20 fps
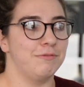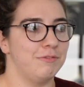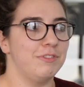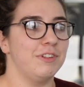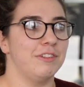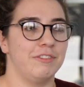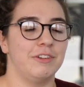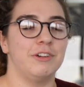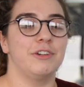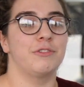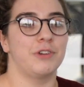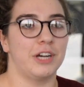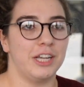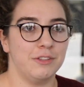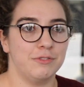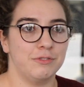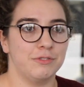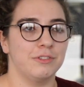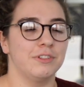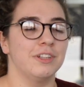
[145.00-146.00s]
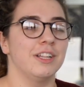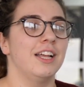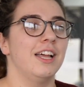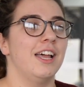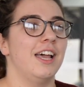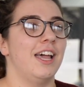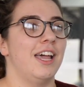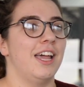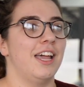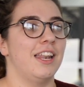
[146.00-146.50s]
feel very grateful,
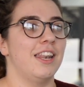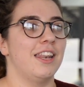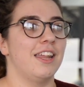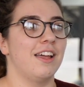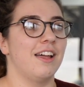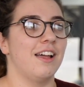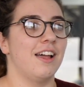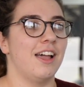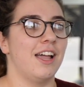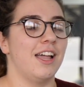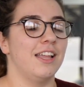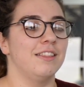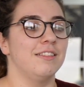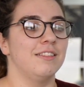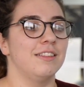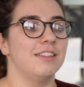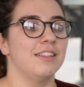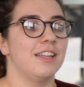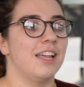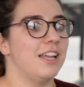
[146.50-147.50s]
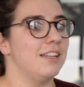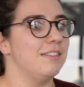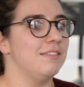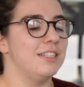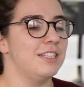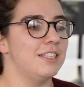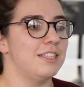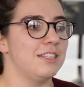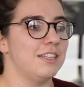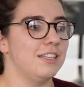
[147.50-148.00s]

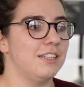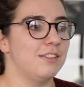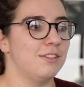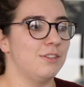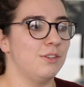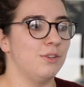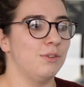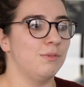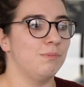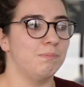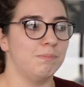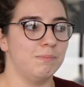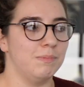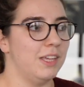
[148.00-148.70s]
and it's a